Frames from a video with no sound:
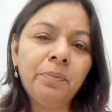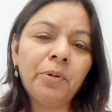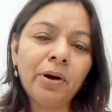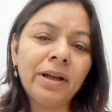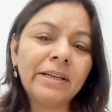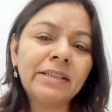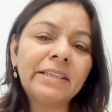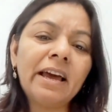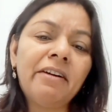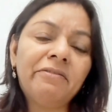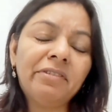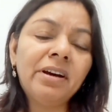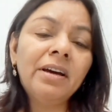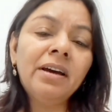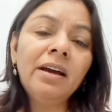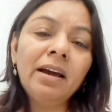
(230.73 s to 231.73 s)
products
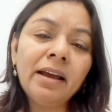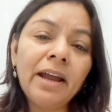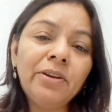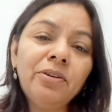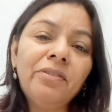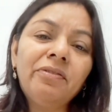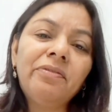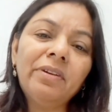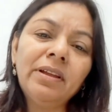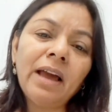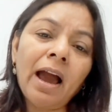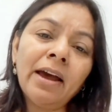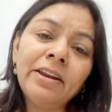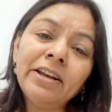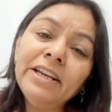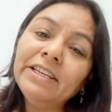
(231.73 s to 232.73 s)
have kind
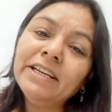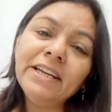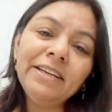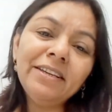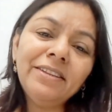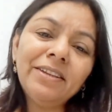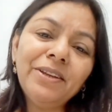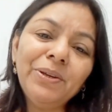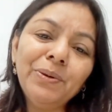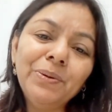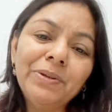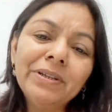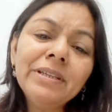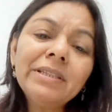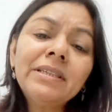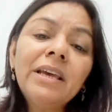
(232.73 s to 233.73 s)
of are retained in the
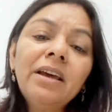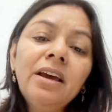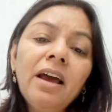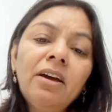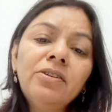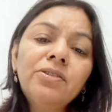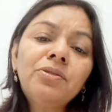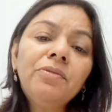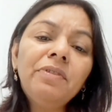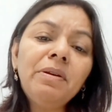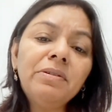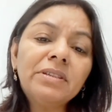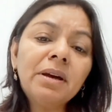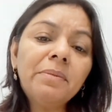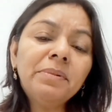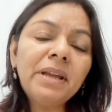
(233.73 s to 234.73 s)
uterus.
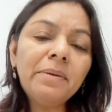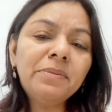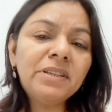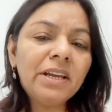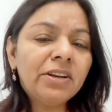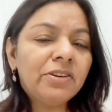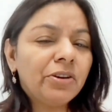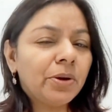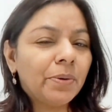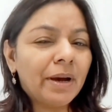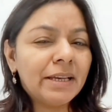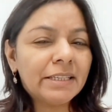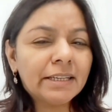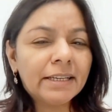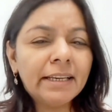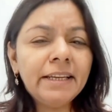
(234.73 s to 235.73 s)
So sometimes it
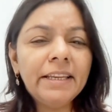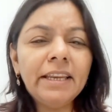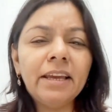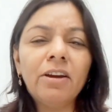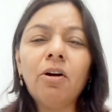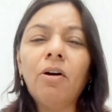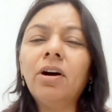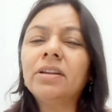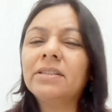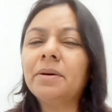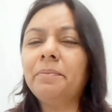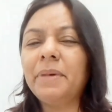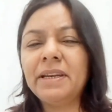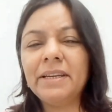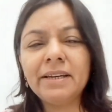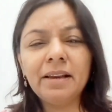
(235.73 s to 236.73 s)
requires cleaning or
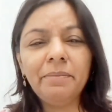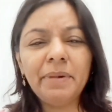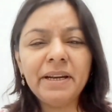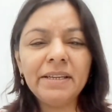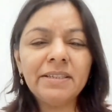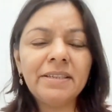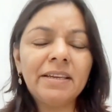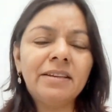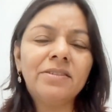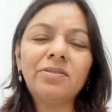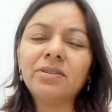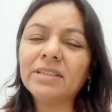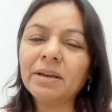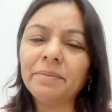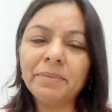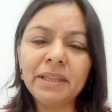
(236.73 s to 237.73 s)
some medical medicines
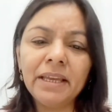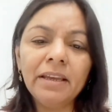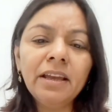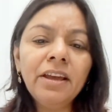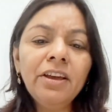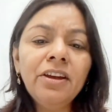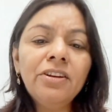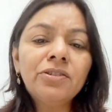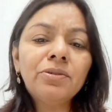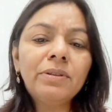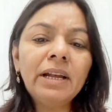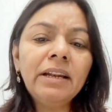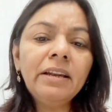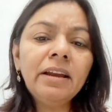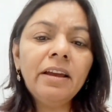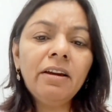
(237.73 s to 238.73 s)
or something, so
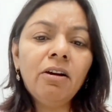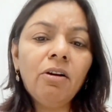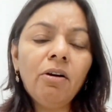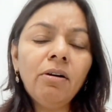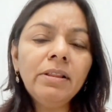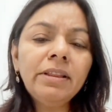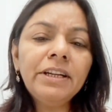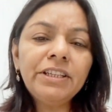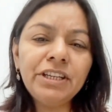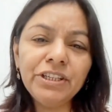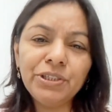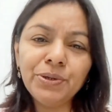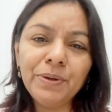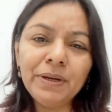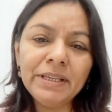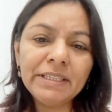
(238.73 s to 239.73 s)
that all the tissue